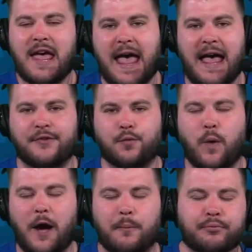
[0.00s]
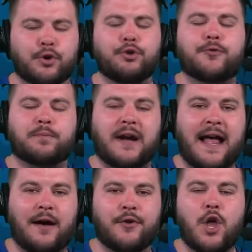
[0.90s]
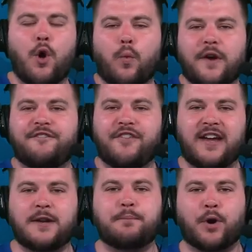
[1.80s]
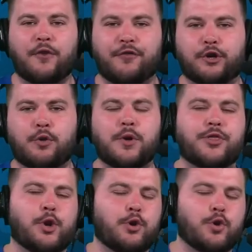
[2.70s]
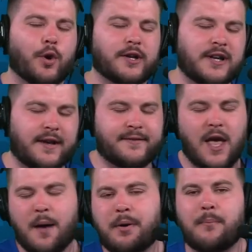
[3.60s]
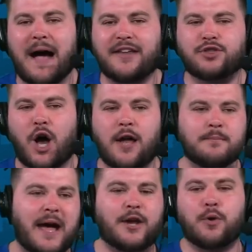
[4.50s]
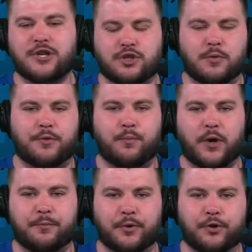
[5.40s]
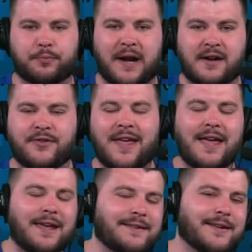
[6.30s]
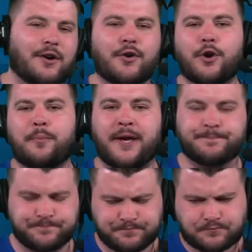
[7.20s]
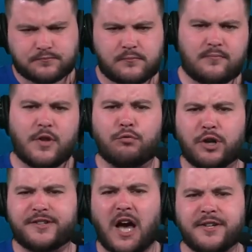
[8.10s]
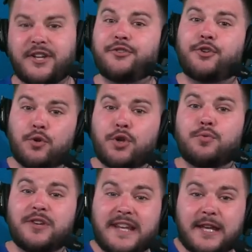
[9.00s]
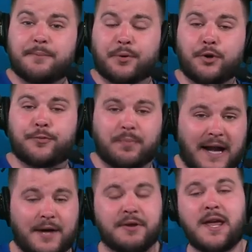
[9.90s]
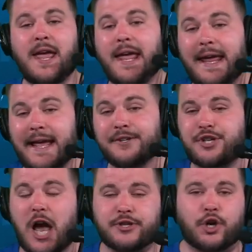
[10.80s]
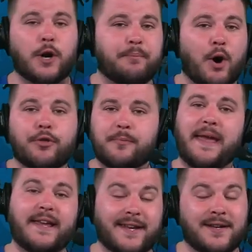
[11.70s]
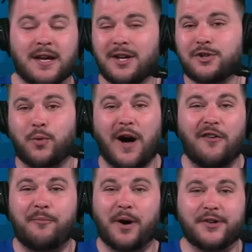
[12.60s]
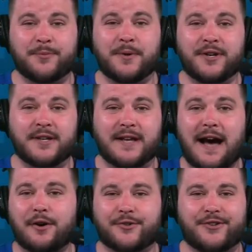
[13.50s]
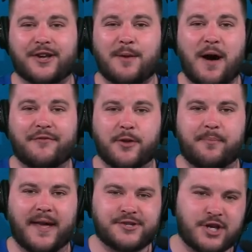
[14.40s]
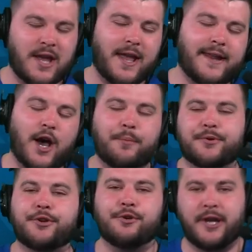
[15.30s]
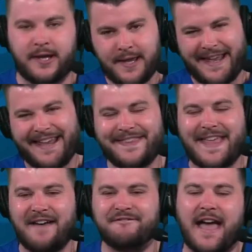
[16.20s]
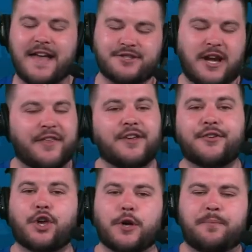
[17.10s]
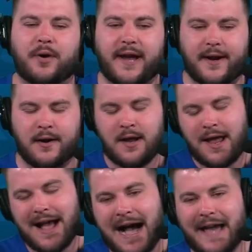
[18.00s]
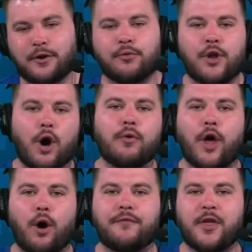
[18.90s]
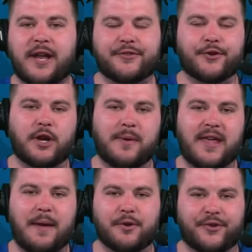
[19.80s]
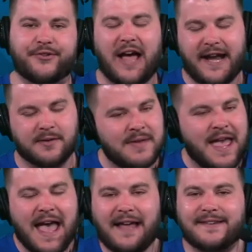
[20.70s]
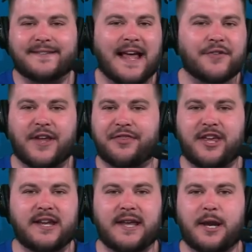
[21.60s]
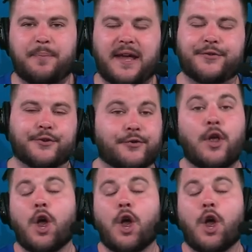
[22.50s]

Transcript: as well. Bruce Brown would fit in perfectly with the New York Knicks. But my thought and my question with Bruce Brown is it a little bit redundant? Do you need Bruce Brown and Josh Hart both making $12-plus million to come off the bench and help your unit in that fashion? I think he's a good player. I don't know, though, if the Knicks are going to be able to sign him, as it sounds like the Indiana Pacers